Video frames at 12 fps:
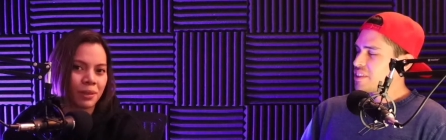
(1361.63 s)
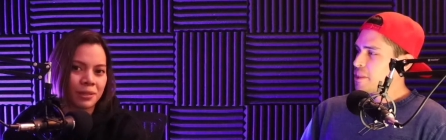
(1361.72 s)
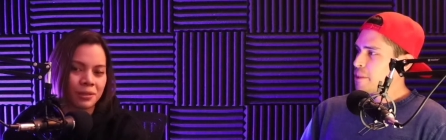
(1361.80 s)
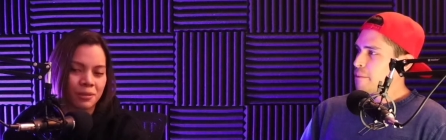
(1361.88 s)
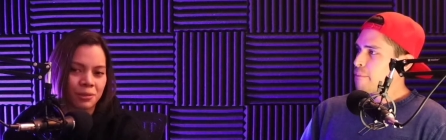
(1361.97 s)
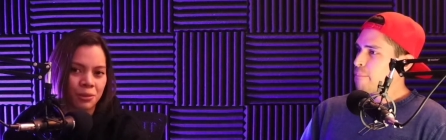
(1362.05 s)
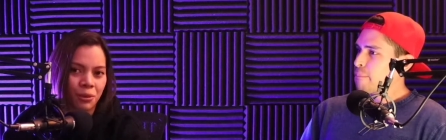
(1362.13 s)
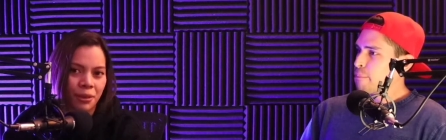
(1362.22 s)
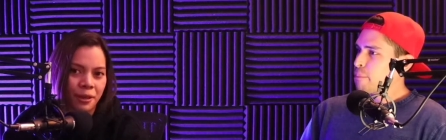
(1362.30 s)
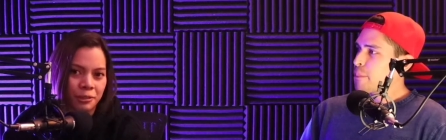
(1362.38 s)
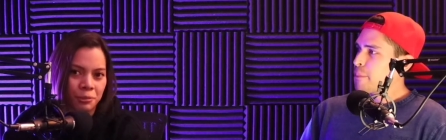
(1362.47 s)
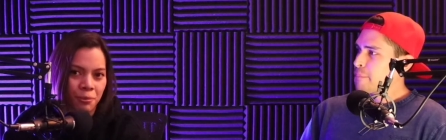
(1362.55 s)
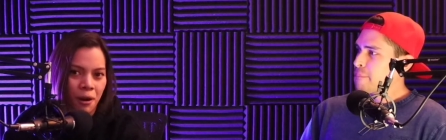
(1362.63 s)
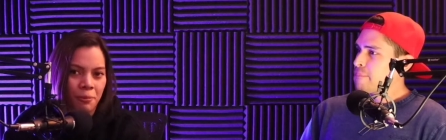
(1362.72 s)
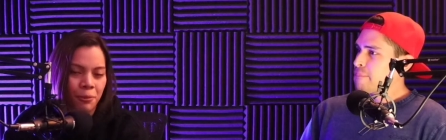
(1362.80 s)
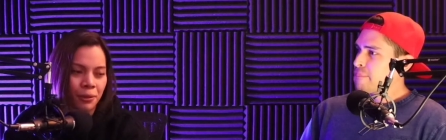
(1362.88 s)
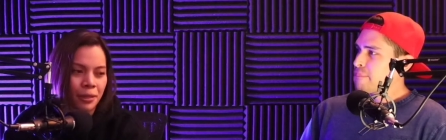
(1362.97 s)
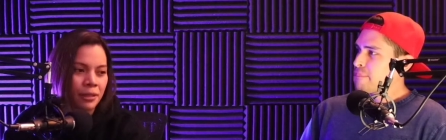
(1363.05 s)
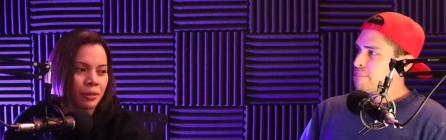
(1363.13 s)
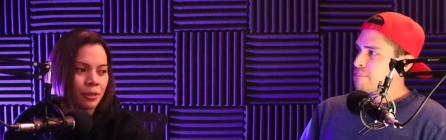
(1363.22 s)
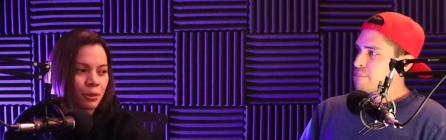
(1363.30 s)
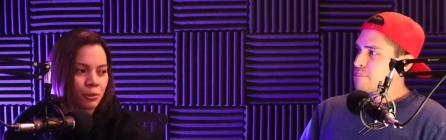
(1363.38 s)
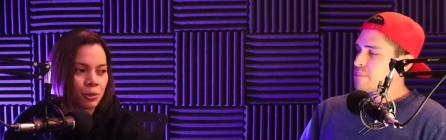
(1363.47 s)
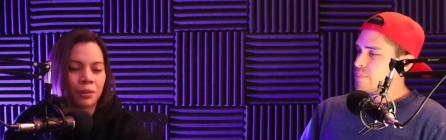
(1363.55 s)
Speaker 1: listens to things properly
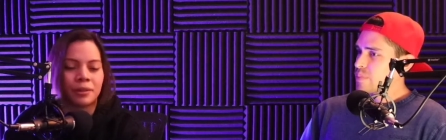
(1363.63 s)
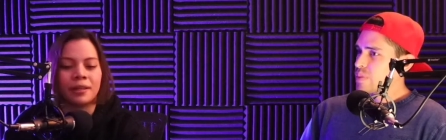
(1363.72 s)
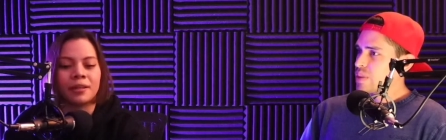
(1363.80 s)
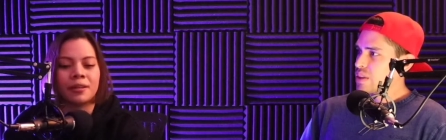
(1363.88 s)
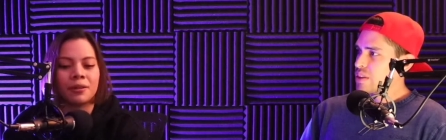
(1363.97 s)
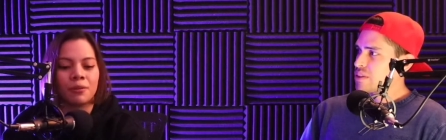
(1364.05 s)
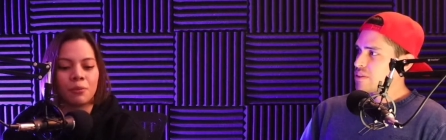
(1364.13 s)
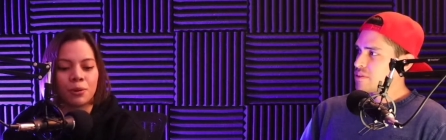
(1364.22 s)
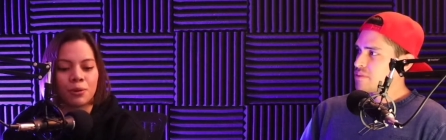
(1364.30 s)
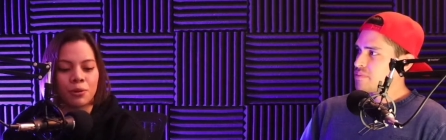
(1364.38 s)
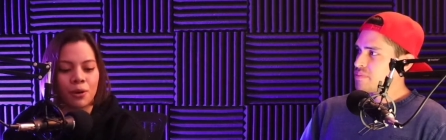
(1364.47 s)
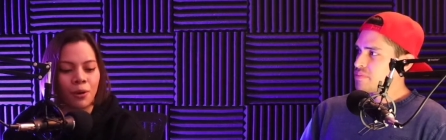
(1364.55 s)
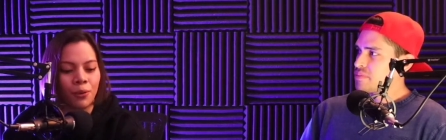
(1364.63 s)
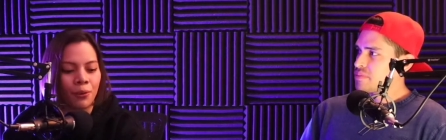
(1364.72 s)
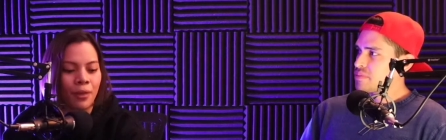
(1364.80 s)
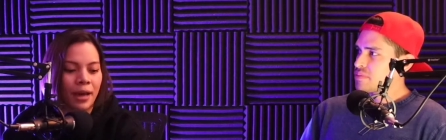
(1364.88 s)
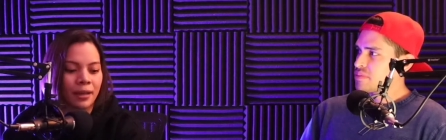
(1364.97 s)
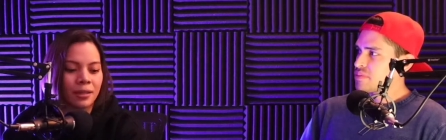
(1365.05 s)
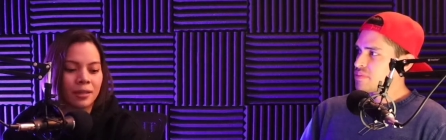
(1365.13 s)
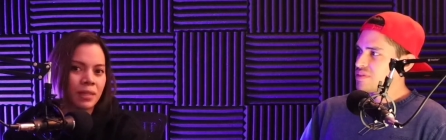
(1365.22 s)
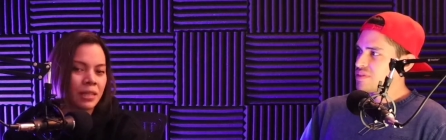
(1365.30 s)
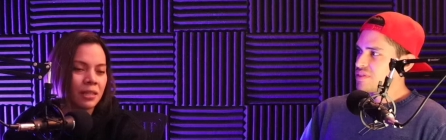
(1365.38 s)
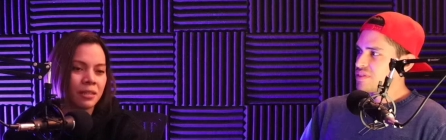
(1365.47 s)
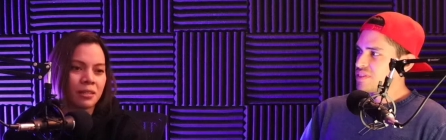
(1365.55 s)
and neutrally would know that
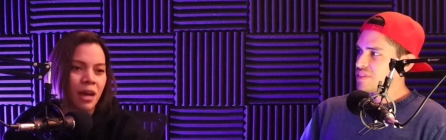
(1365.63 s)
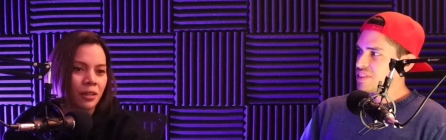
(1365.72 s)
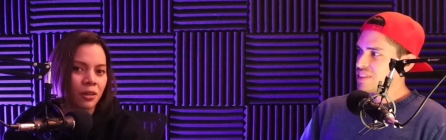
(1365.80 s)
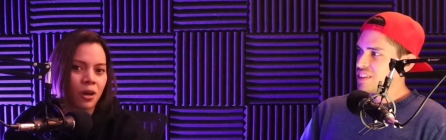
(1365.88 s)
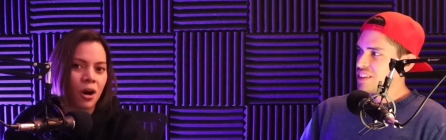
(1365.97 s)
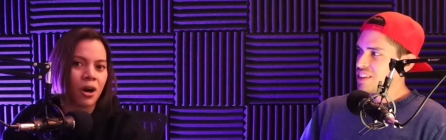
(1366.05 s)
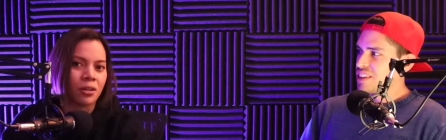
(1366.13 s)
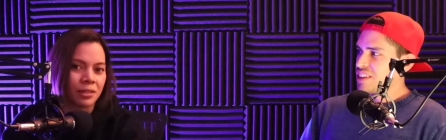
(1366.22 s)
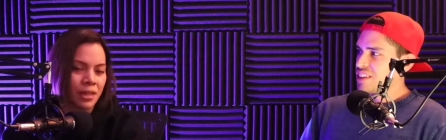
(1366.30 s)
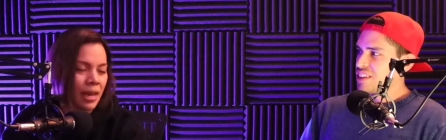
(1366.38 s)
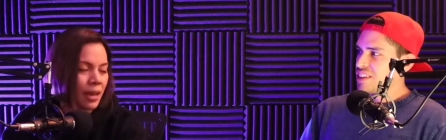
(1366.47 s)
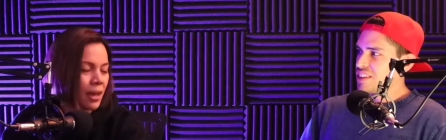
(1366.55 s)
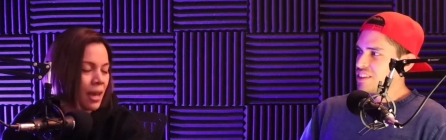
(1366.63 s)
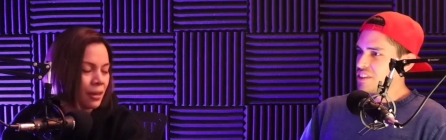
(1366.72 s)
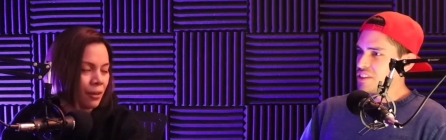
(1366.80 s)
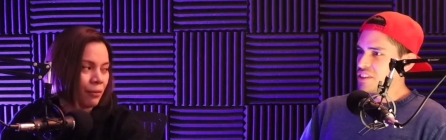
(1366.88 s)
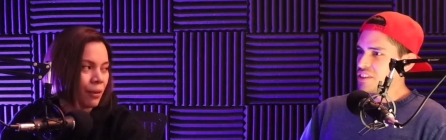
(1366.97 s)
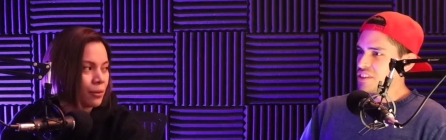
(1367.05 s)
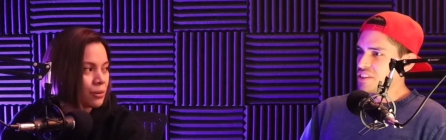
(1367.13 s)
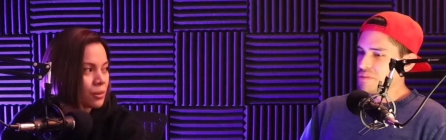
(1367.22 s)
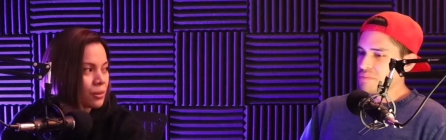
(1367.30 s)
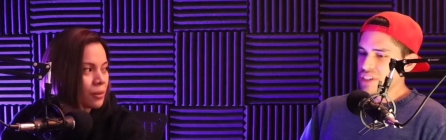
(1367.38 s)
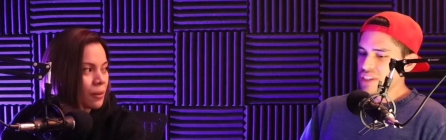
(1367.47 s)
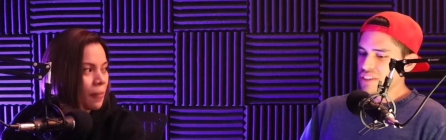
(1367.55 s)
he did not cause any of those.
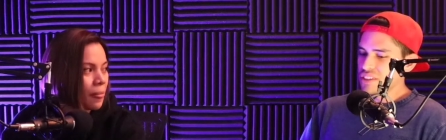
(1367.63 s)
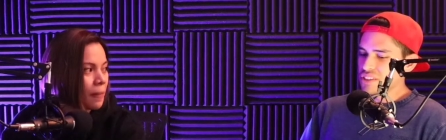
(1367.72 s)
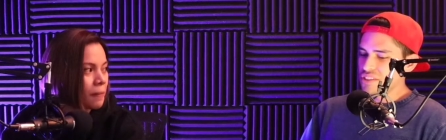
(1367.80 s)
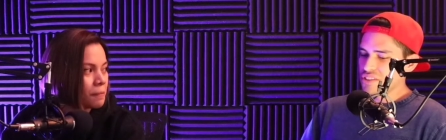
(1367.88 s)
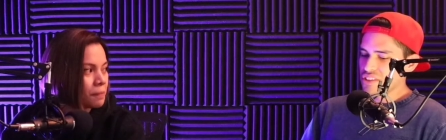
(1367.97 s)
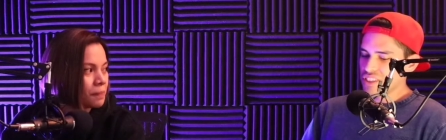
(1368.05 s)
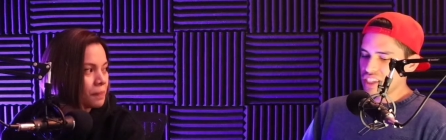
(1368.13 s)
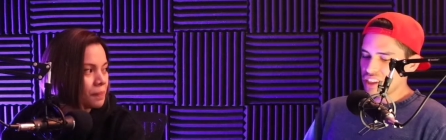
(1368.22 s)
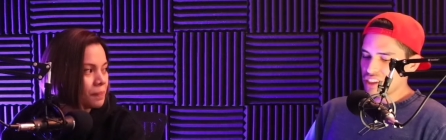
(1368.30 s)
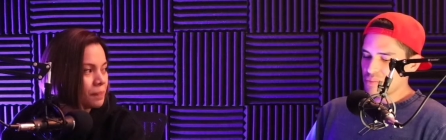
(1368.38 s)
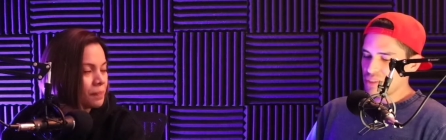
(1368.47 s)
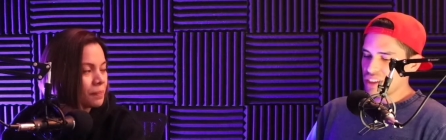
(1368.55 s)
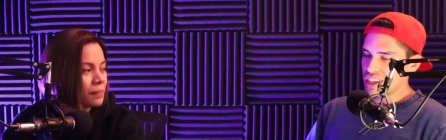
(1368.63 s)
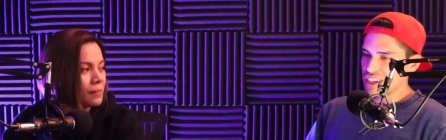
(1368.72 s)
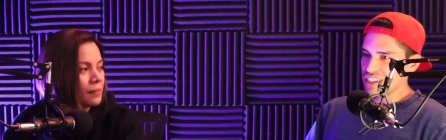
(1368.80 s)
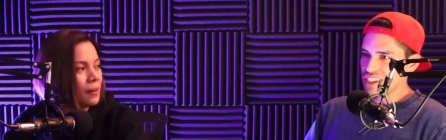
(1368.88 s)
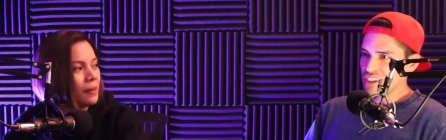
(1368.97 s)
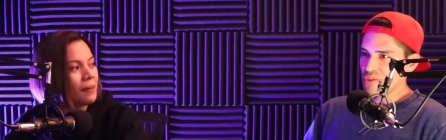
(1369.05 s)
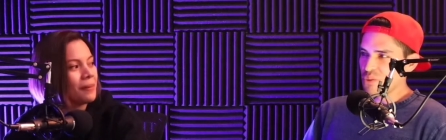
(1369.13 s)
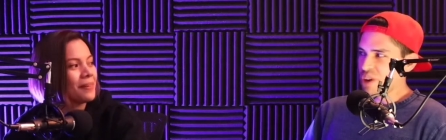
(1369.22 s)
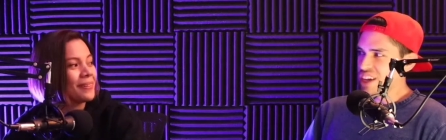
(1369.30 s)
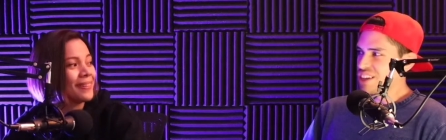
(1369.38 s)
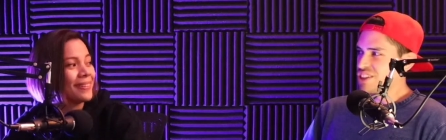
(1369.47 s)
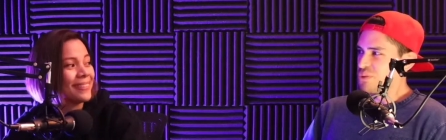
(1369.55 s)
Speaker 2: You mean you're telling me that he didn't
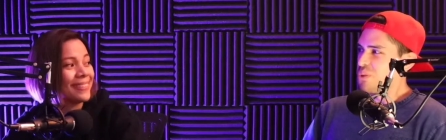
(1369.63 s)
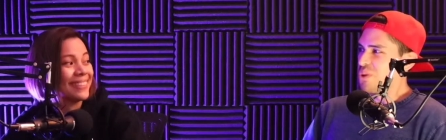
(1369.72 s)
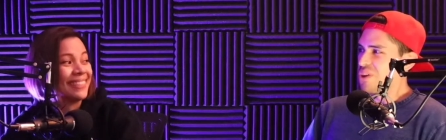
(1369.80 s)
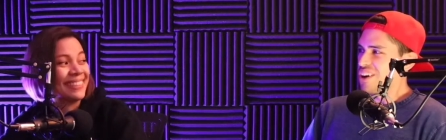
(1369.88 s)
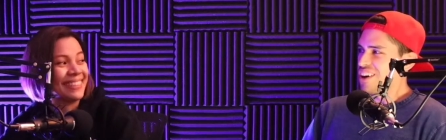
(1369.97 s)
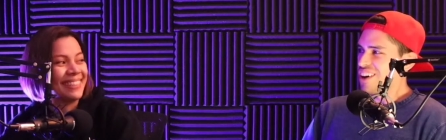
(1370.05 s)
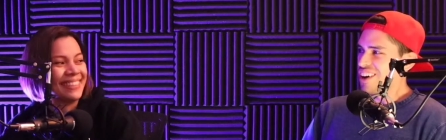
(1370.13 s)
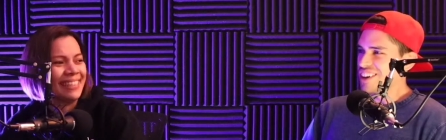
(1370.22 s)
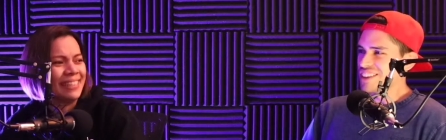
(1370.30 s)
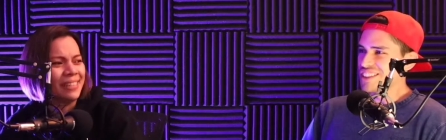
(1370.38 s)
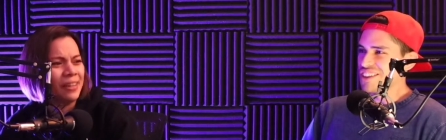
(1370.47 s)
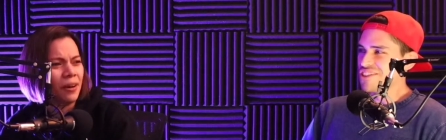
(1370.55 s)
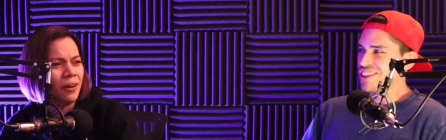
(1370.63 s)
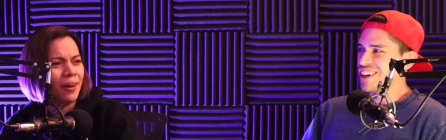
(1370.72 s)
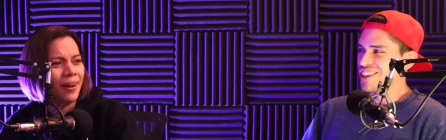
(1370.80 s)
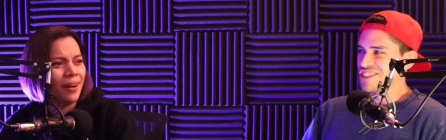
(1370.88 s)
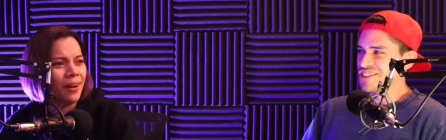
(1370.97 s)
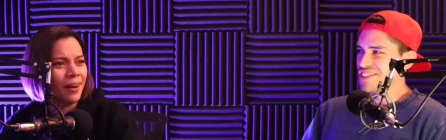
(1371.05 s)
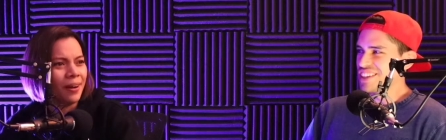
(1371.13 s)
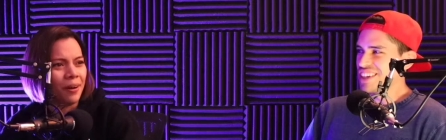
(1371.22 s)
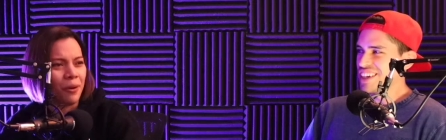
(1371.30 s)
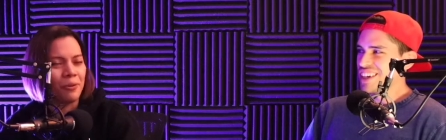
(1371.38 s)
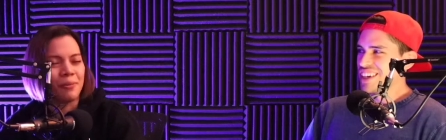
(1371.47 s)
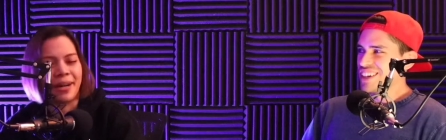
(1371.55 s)
wage war on his own
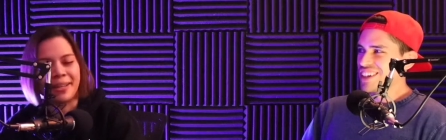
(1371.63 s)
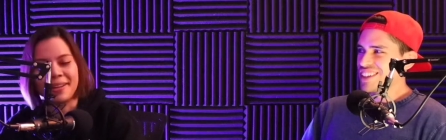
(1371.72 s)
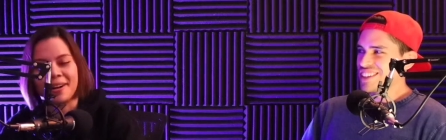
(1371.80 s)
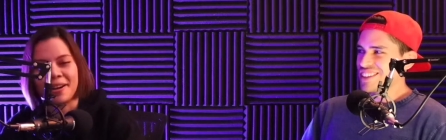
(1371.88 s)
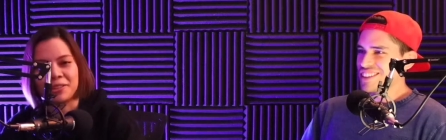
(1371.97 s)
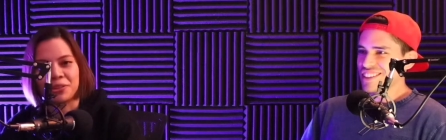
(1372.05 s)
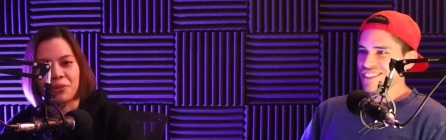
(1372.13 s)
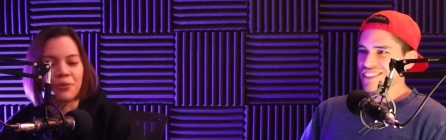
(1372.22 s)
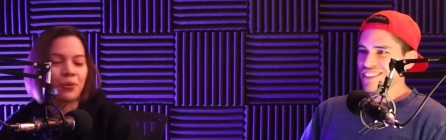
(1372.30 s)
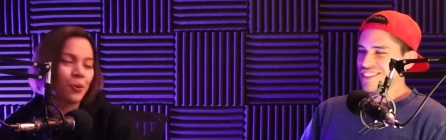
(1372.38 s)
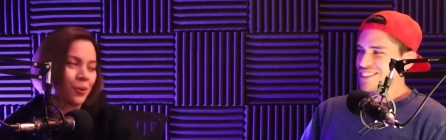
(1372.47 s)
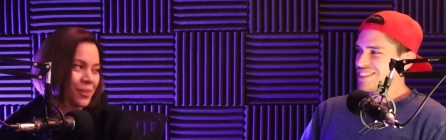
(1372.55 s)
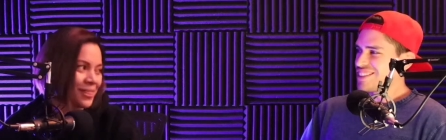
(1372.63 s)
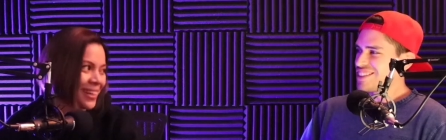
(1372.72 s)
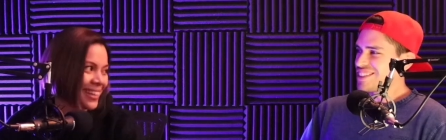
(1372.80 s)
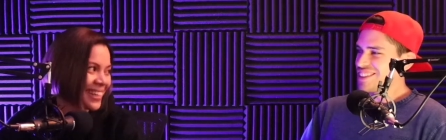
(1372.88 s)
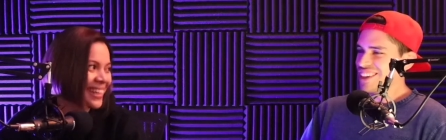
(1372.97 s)
country?
Speaker 1: Oh my gosh, of course not.